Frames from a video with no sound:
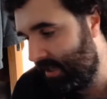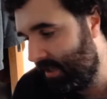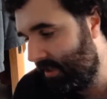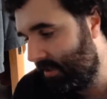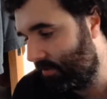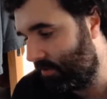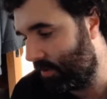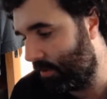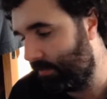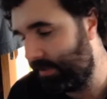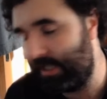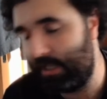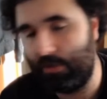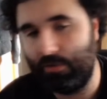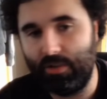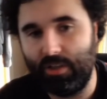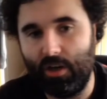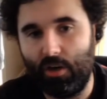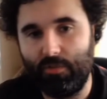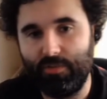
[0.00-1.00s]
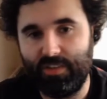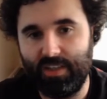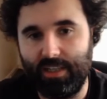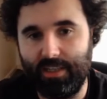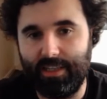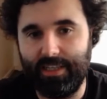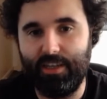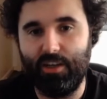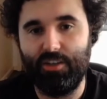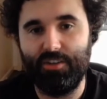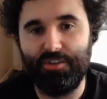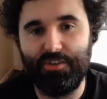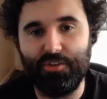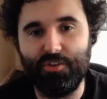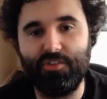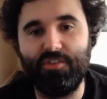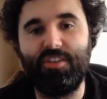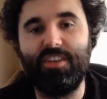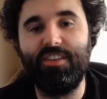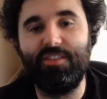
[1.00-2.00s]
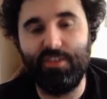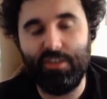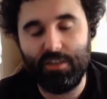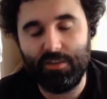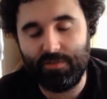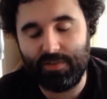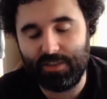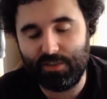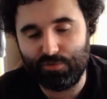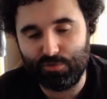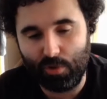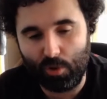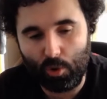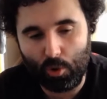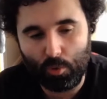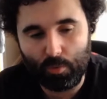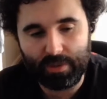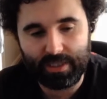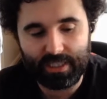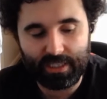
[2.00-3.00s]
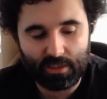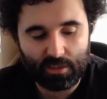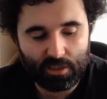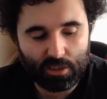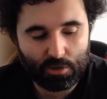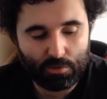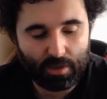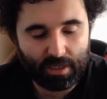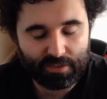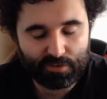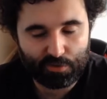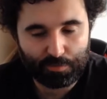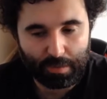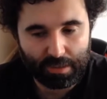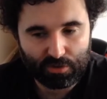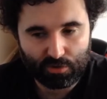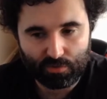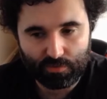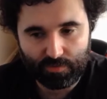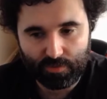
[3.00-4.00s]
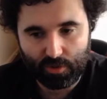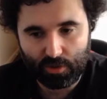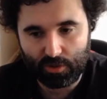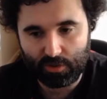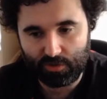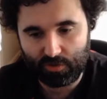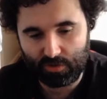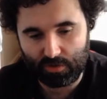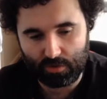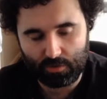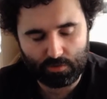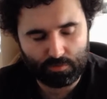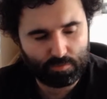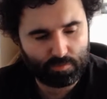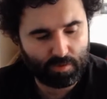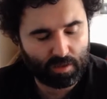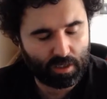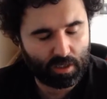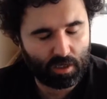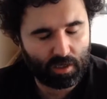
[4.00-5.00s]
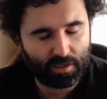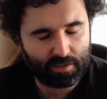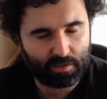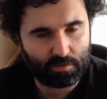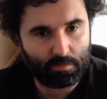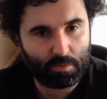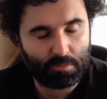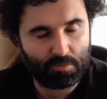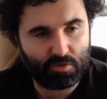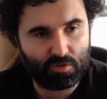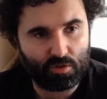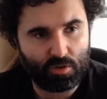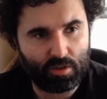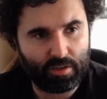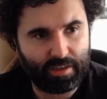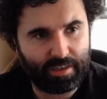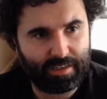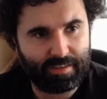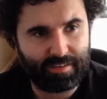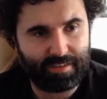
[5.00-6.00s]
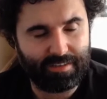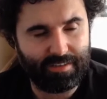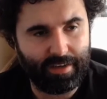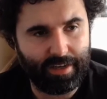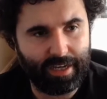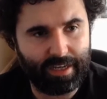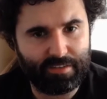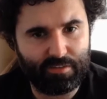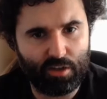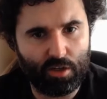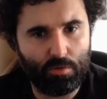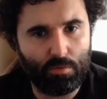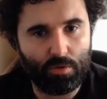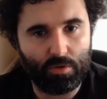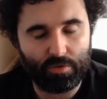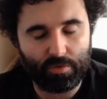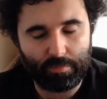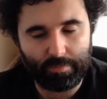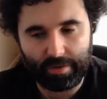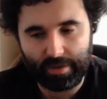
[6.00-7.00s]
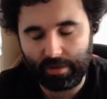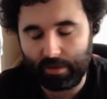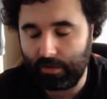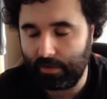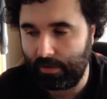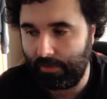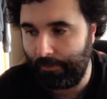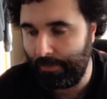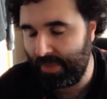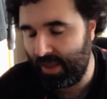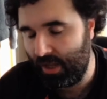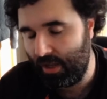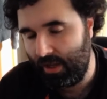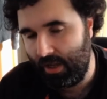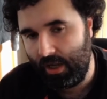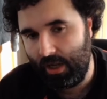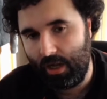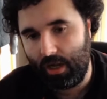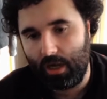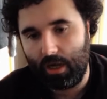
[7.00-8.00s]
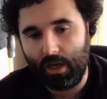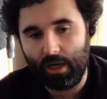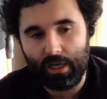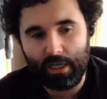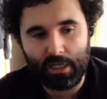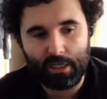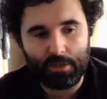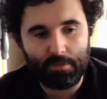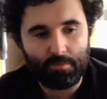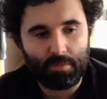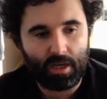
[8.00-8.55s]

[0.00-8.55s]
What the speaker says: So we know that obviously Leon does deserve his role within the US Special Force of, I can't actually remember what it's called, I think it's like DSO or something like that.